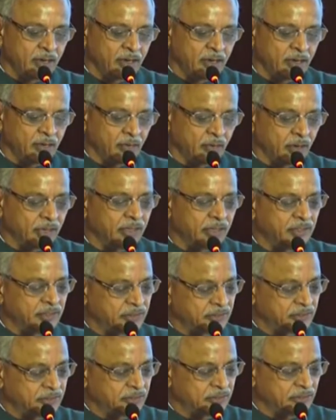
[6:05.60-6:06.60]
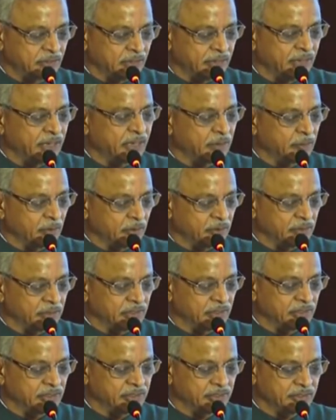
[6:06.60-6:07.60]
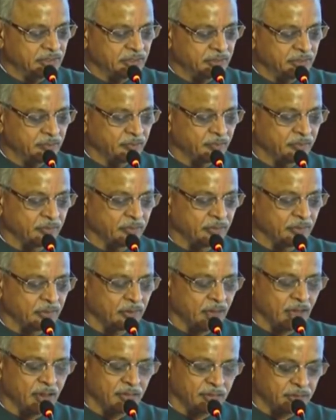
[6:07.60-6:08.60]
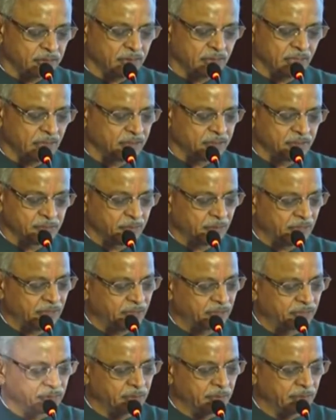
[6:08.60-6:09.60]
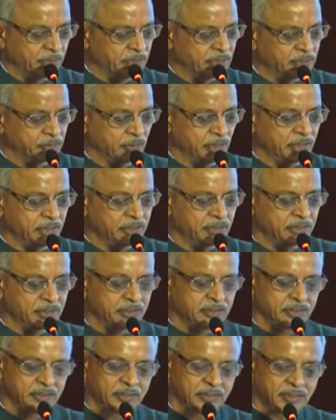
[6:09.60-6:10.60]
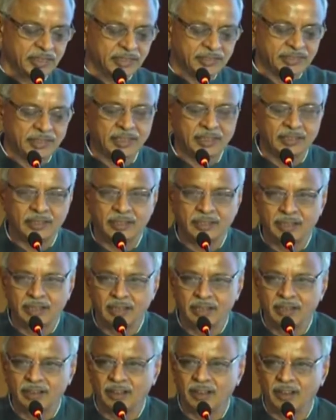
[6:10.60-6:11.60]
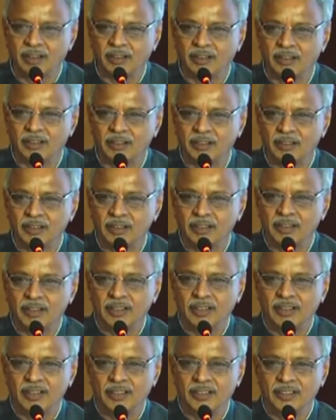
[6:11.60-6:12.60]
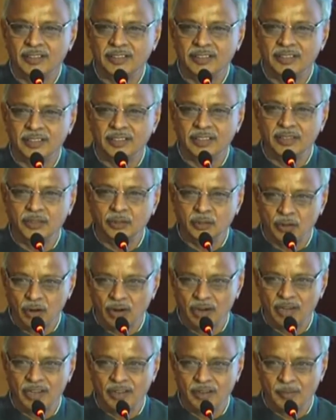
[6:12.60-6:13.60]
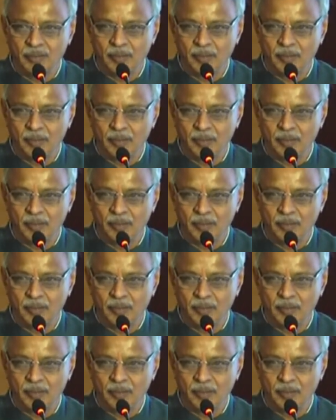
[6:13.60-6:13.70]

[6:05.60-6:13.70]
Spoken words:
What is great about this, I would like to spend a few minutes. One is, they say that data is the new oil,